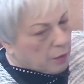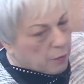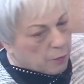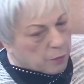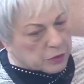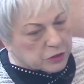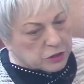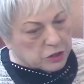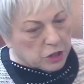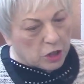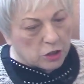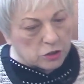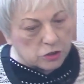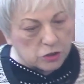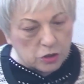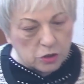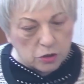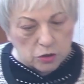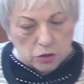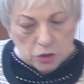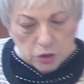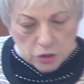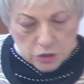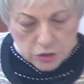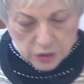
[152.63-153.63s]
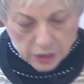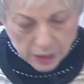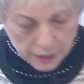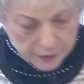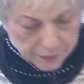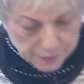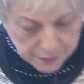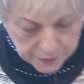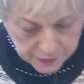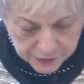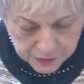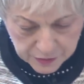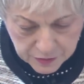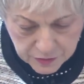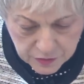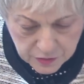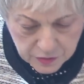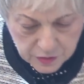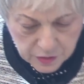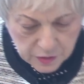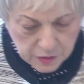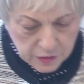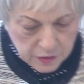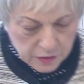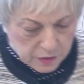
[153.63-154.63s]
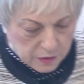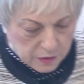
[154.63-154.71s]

which also looks like this.